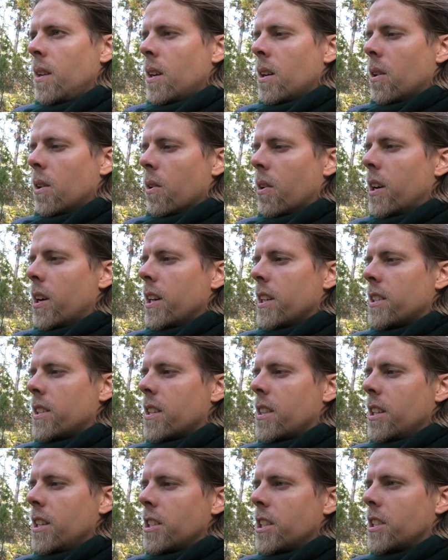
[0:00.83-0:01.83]
Alright,
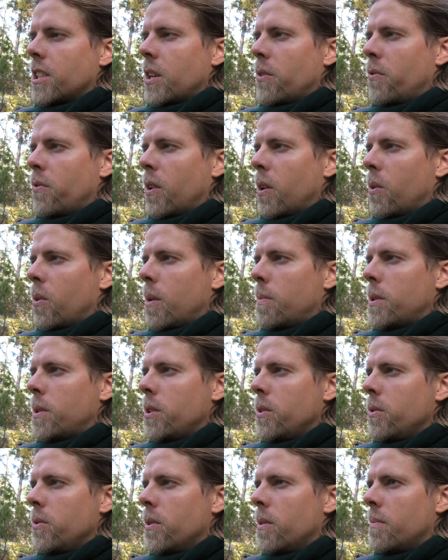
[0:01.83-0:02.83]
this is a follow-up
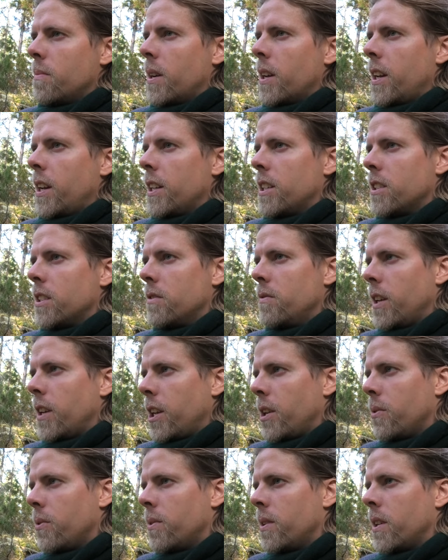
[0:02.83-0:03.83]
to my latest
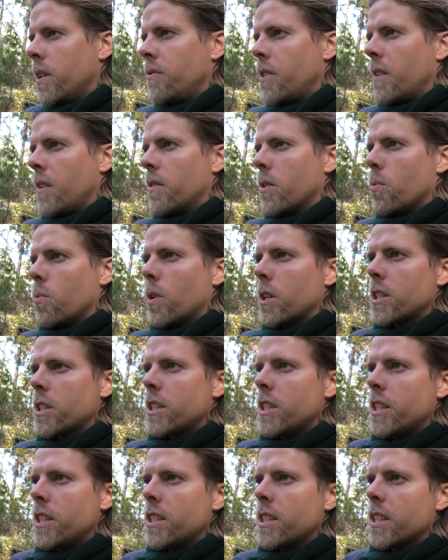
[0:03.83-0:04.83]
video. If you haven't watched
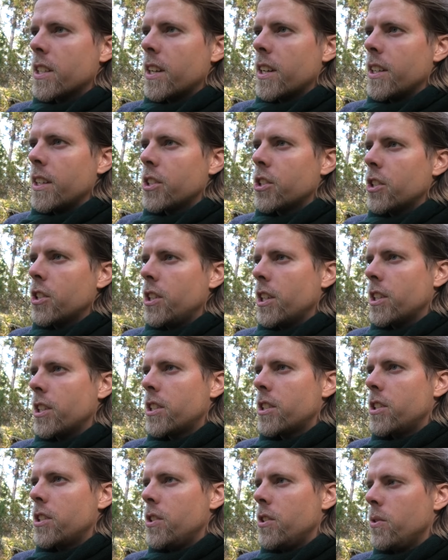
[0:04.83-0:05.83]
it, I
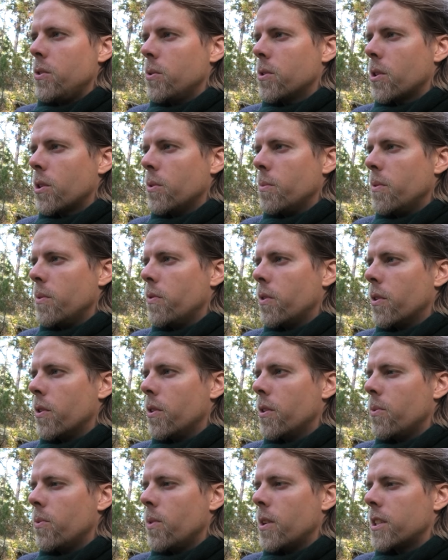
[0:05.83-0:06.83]
suggest you do so
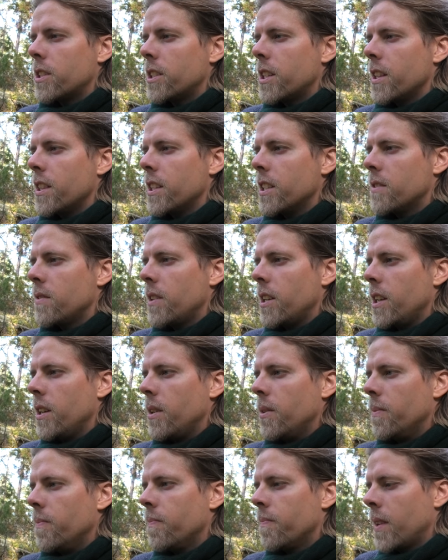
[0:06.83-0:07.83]
before watching this
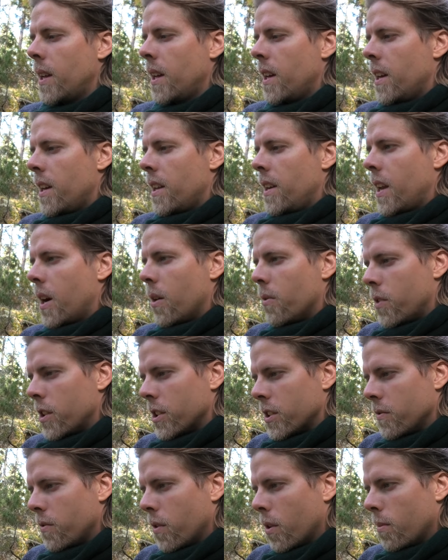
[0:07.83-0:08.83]
video. Now,
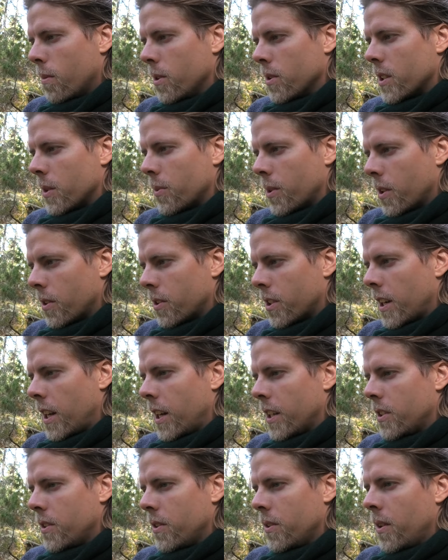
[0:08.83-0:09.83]
first and foremost, I would also
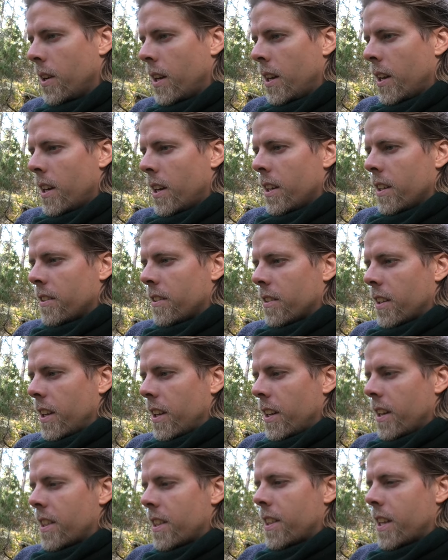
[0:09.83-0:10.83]
like to
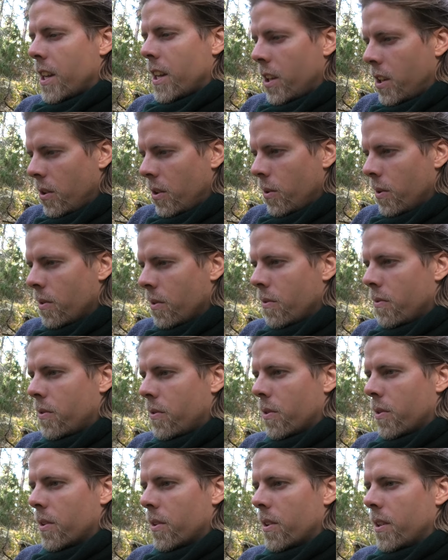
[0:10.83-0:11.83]
say thank you
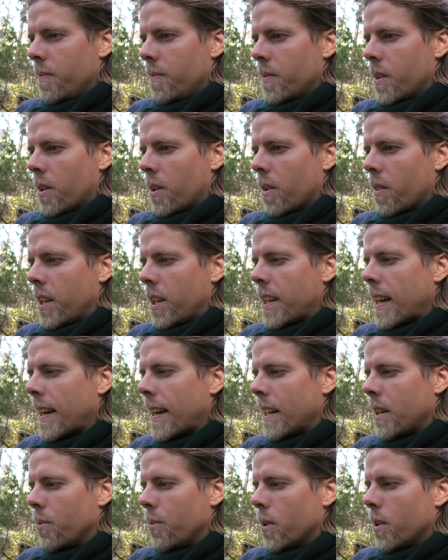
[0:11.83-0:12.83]
for all of the
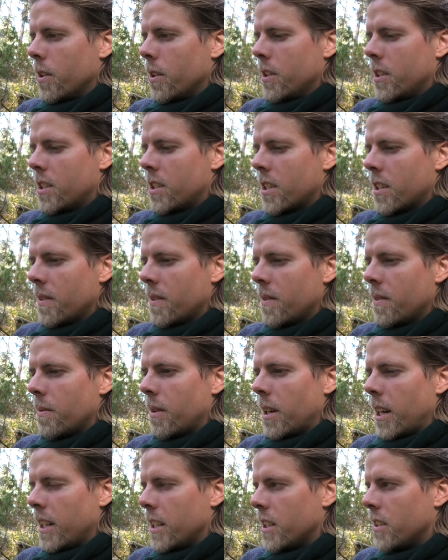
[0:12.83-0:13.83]
kind words in my
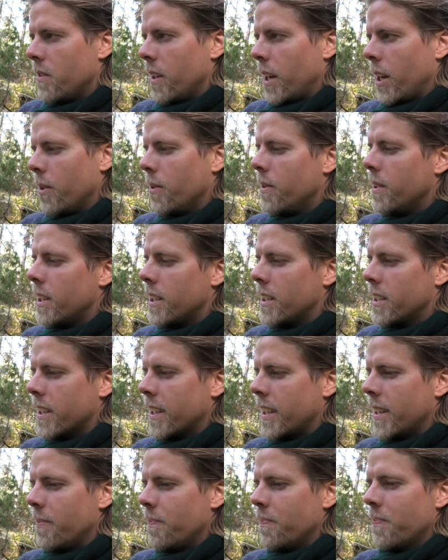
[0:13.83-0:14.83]
latest video.
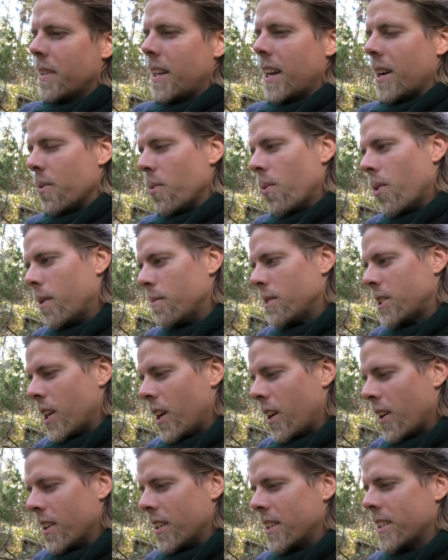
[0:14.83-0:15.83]
It warms the
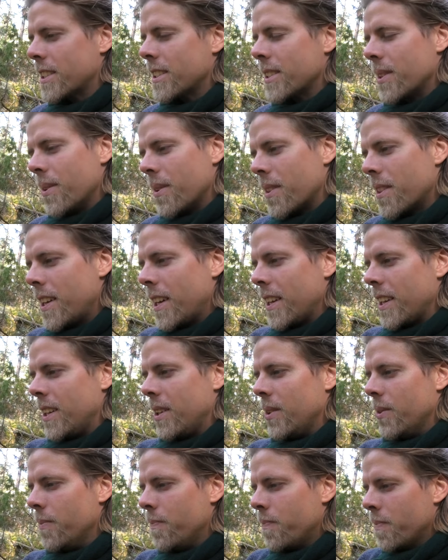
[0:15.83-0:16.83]
heart, so thank
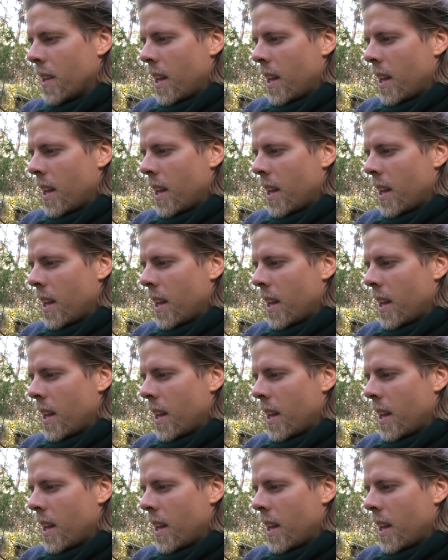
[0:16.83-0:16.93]
you.